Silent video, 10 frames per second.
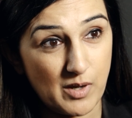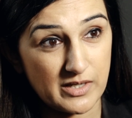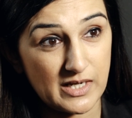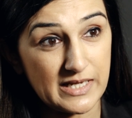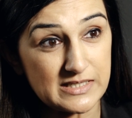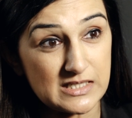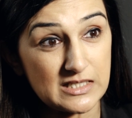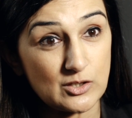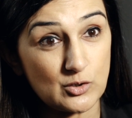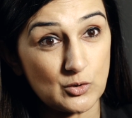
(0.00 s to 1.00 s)
by a
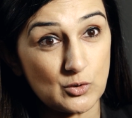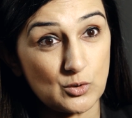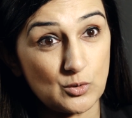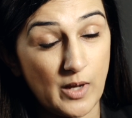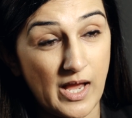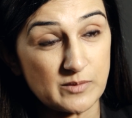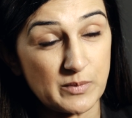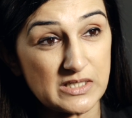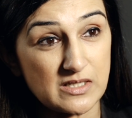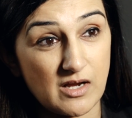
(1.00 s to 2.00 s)
lady who had
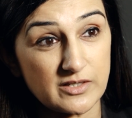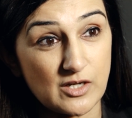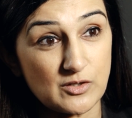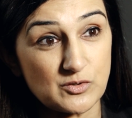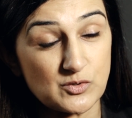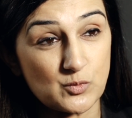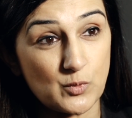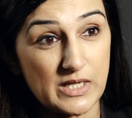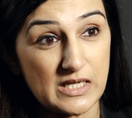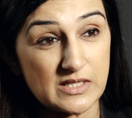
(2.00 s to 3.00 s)
been diagnosed
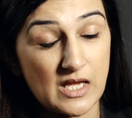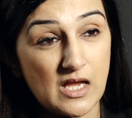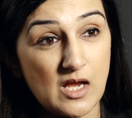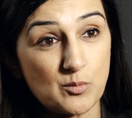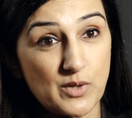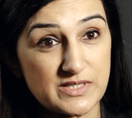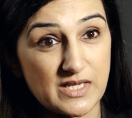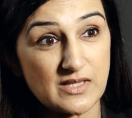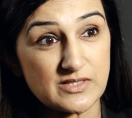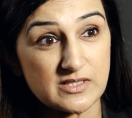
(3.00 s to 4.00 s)
with breast
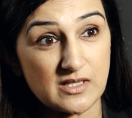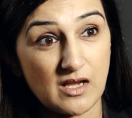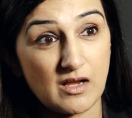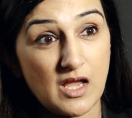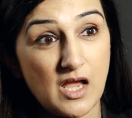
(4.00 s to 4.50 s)
cancer